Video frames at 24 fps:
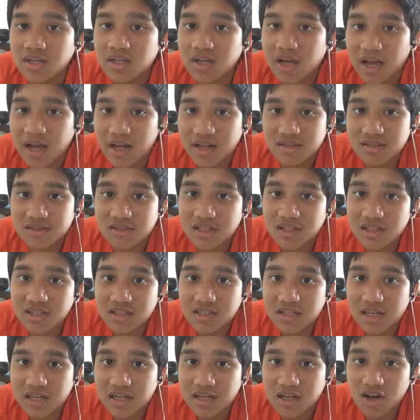And it's going to
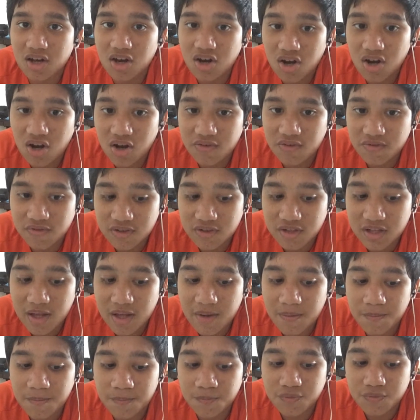take a lot for
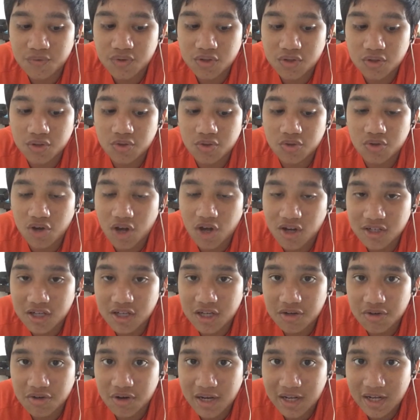them to not
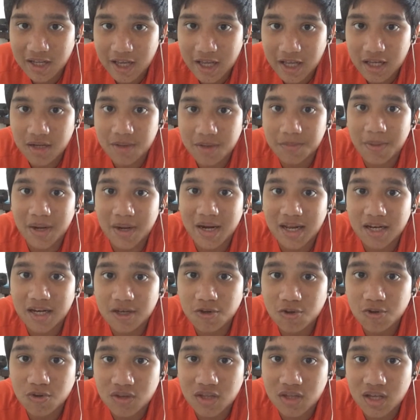get relegated. But I
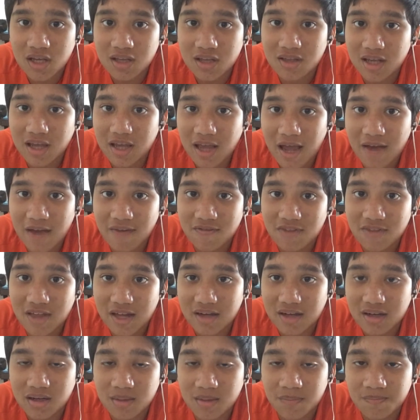do think they have
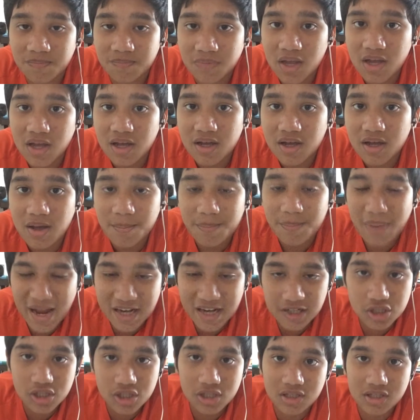that
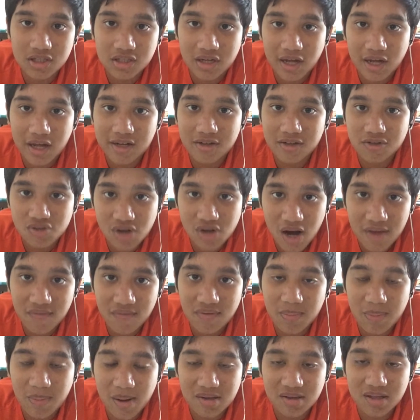passion and
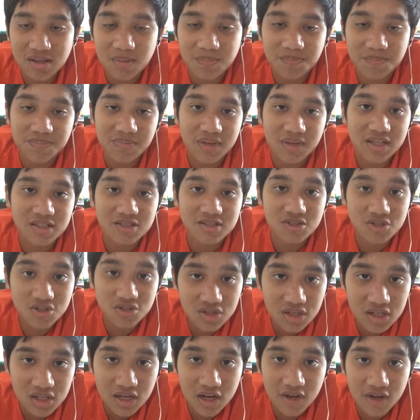drive about them that's
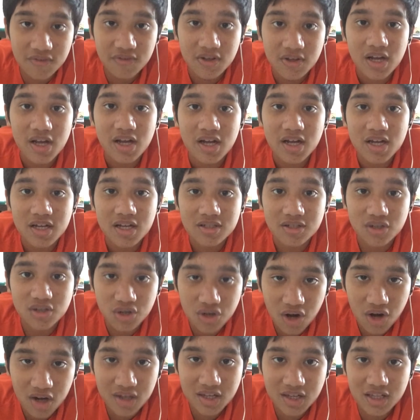good enough to
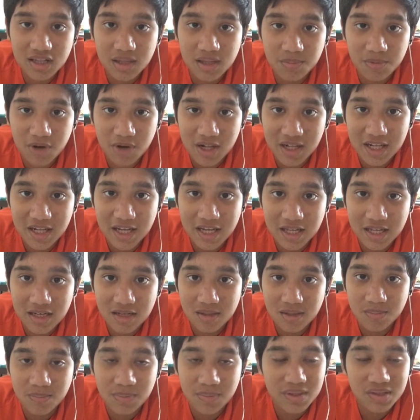not get them
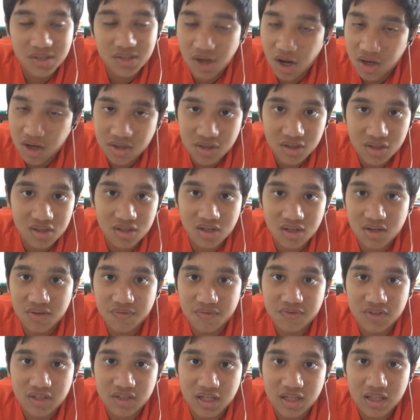relegated, but not good
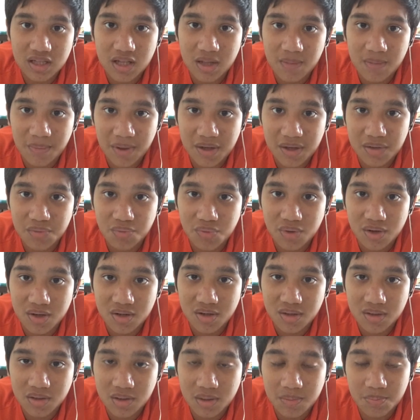enough to get them
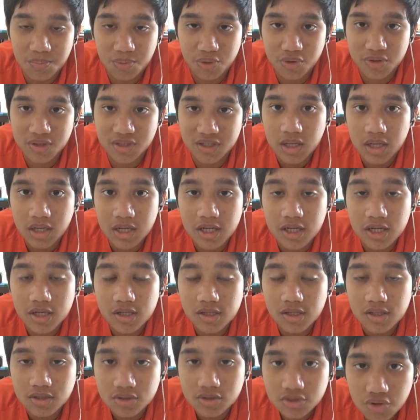anywhere important.
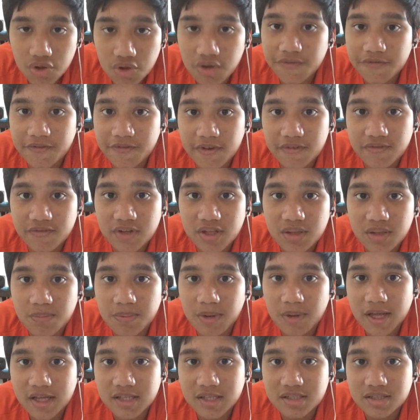So in 15th
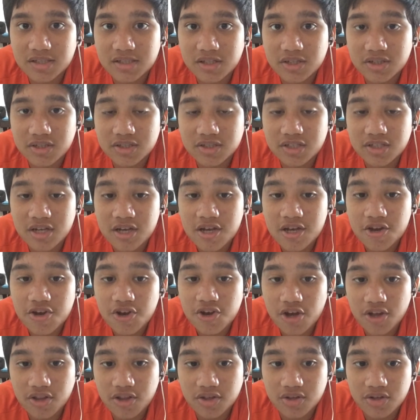place, there's
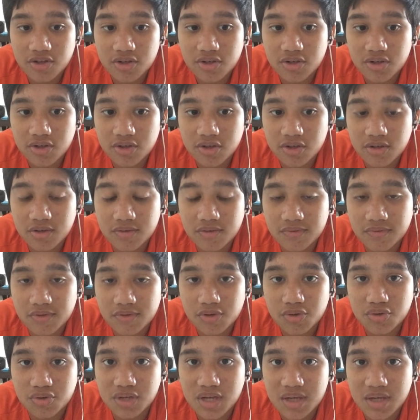another
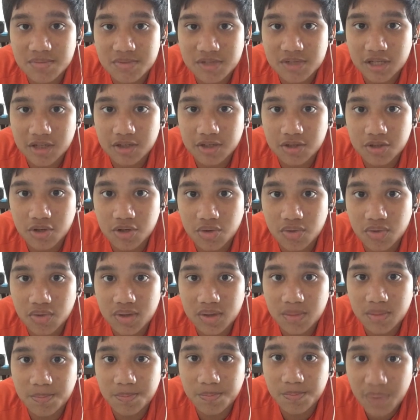few teams I could go
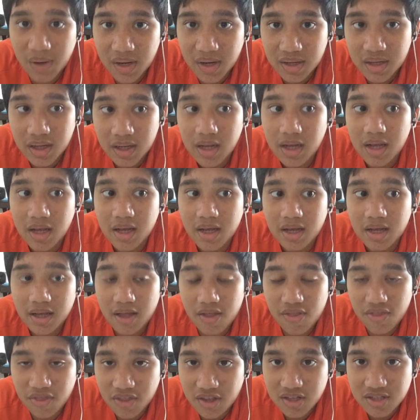with, but
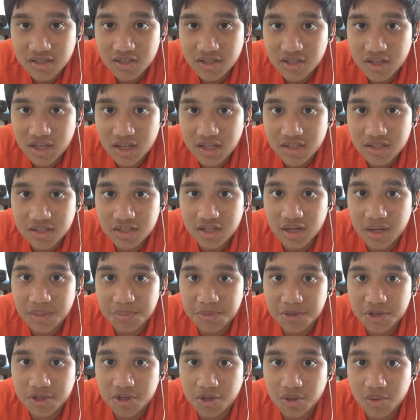in this occasion, I'm
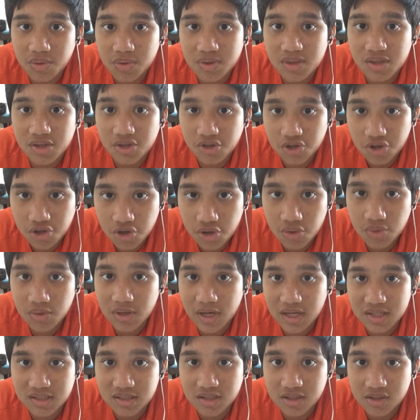going to go with
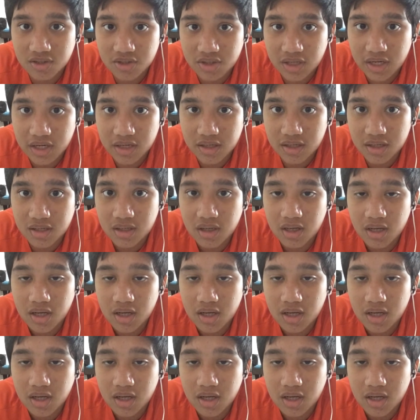Newcastle United.